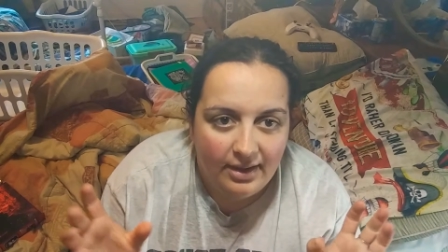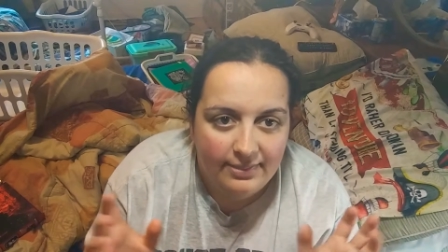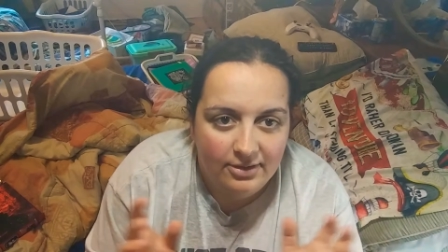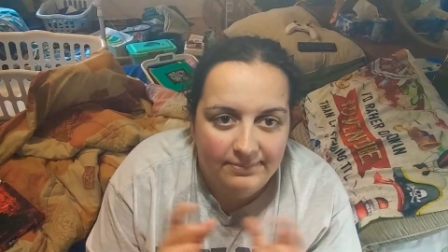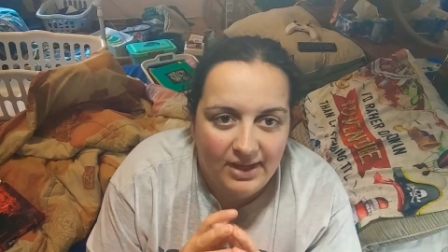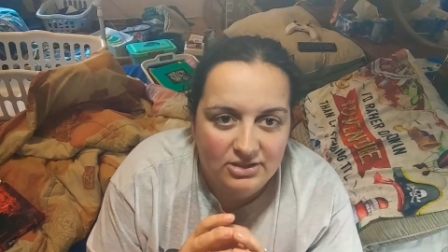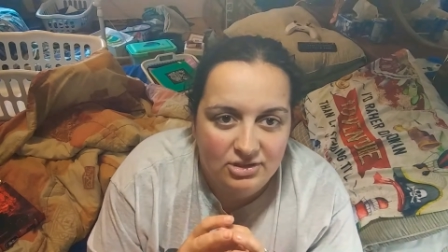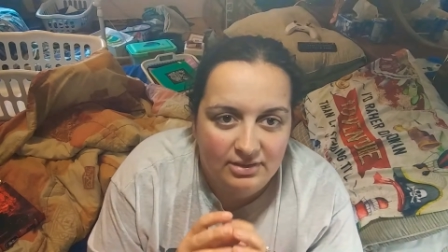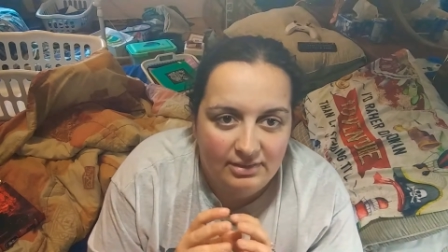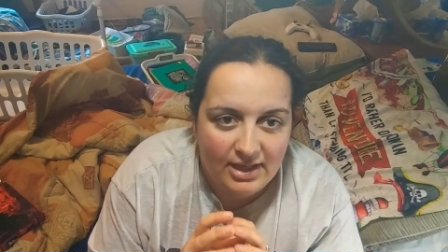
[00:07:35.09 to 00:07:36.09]
and their
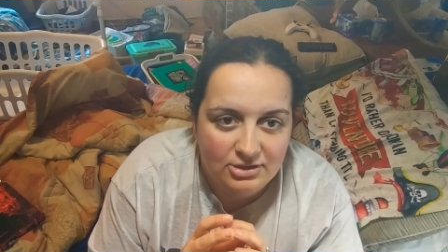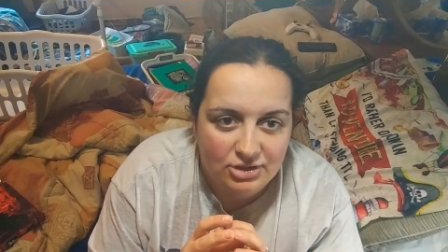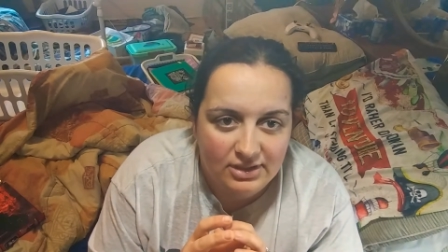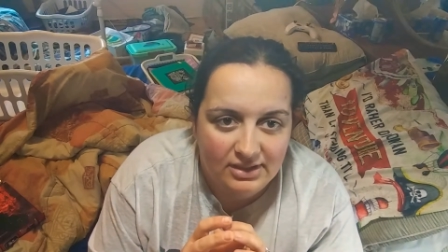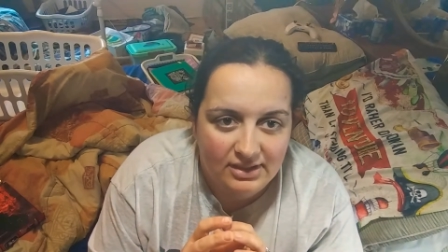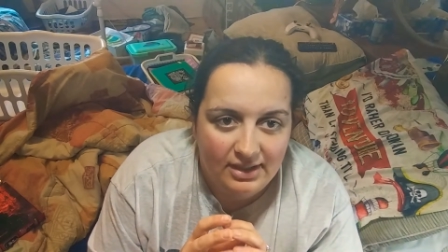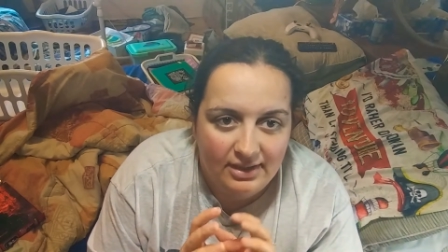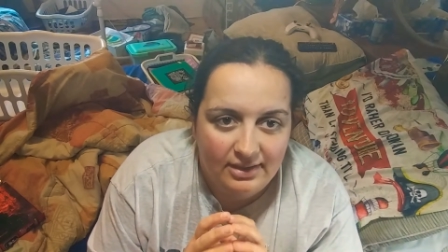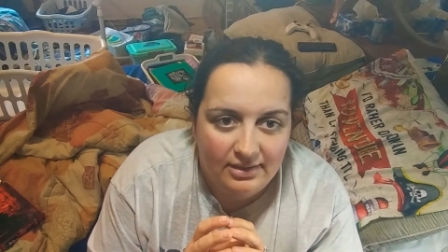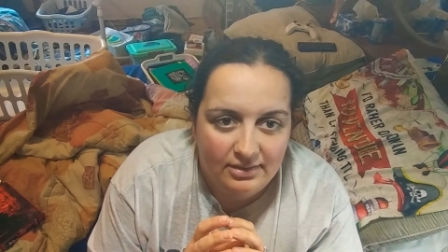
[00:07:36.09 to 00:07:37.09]
magic clashing
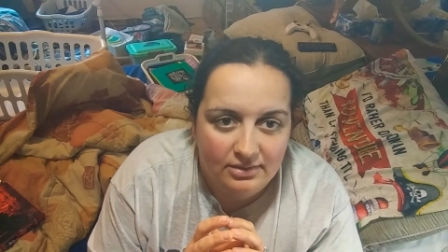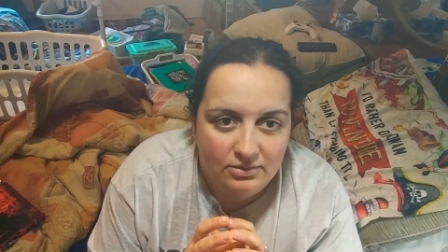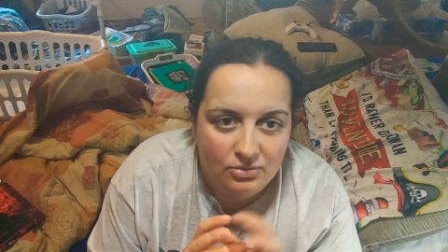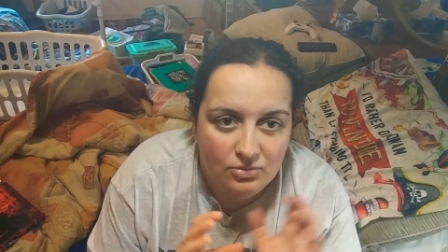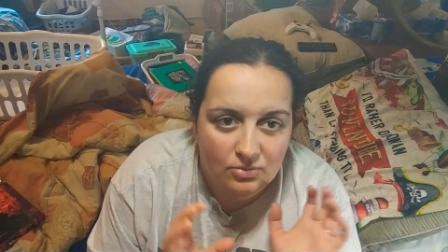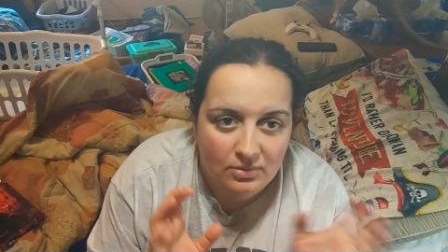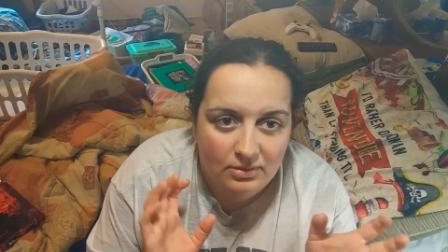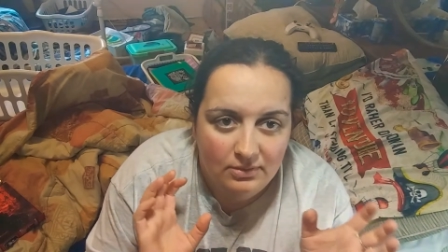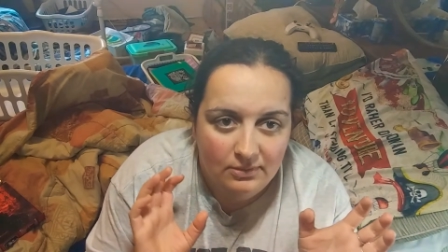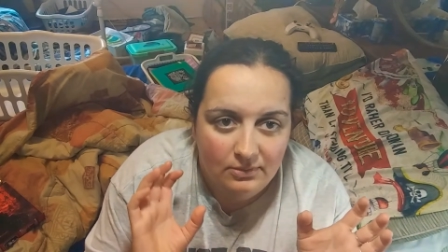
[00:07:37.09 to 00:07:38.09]
and who
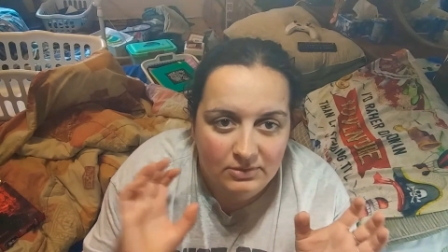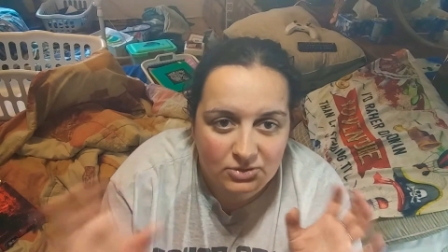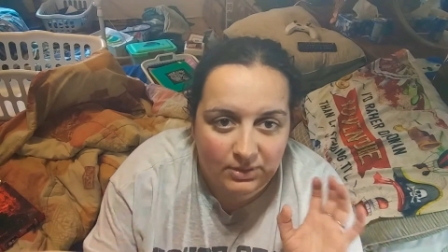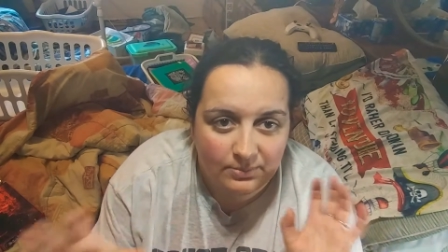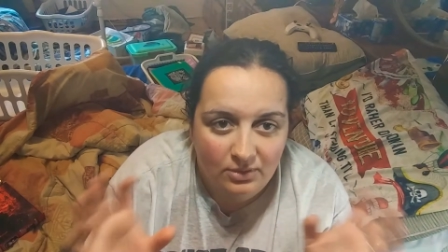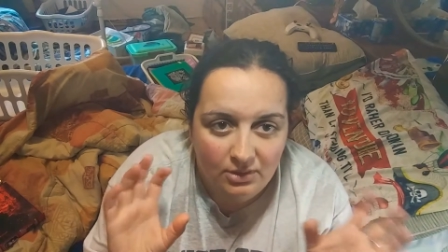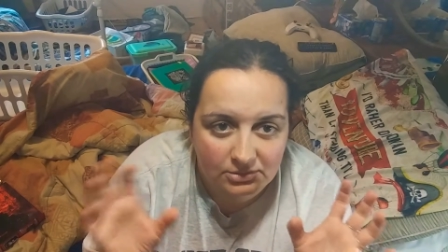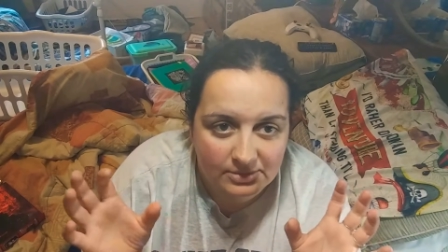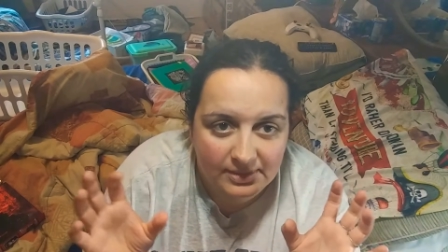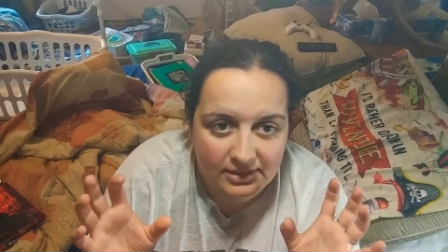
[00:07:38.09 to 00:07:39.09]
will which one will
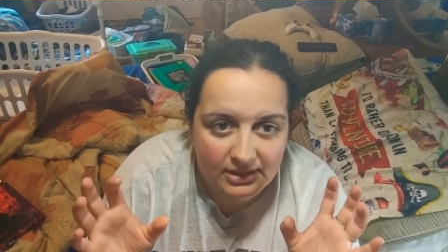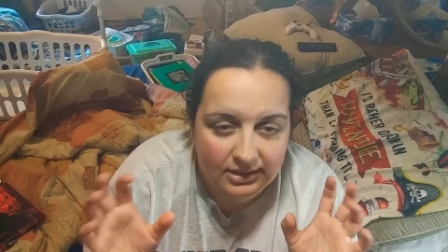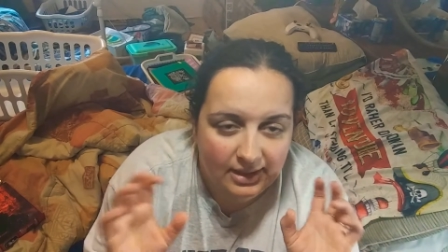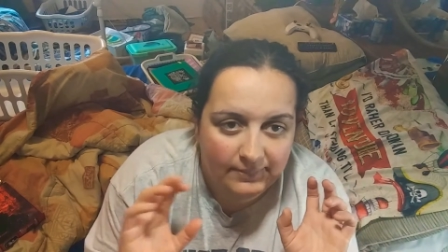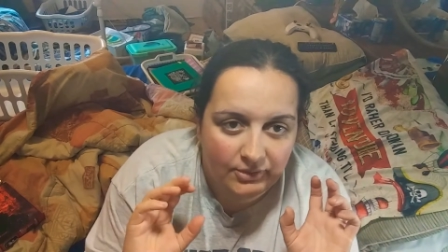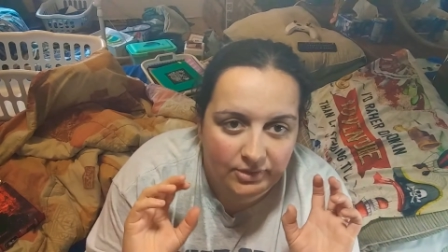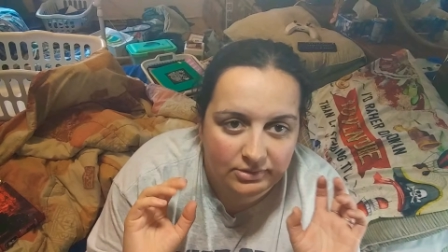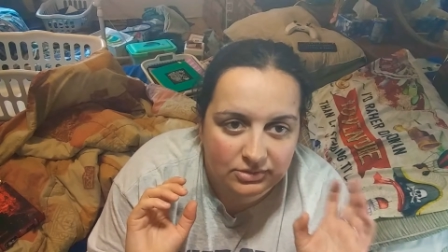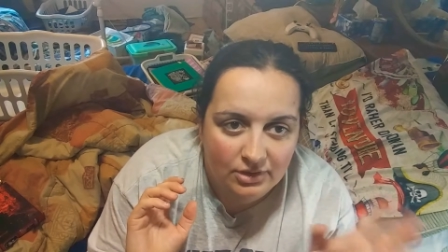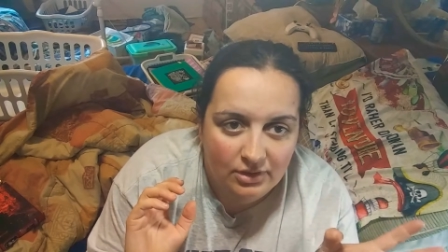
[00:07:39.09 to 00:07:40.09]
ultimately come out on
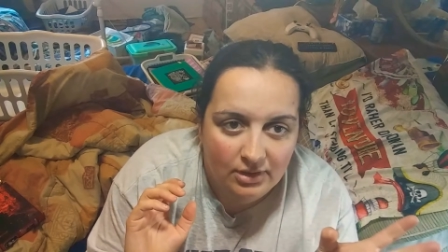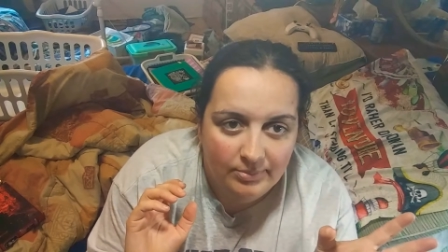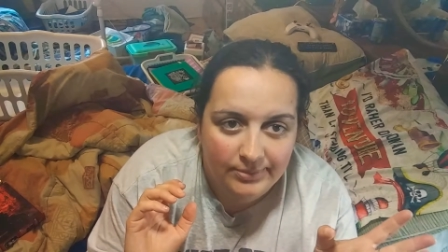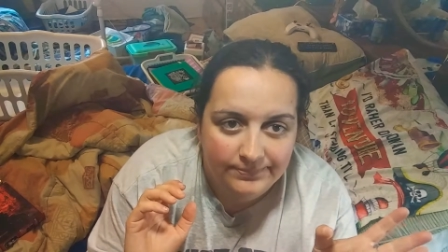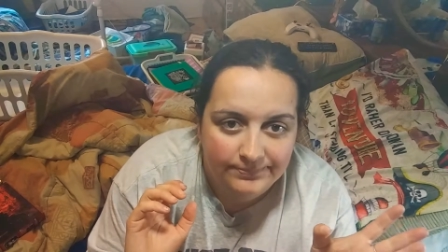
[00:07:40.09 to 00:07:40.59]
top.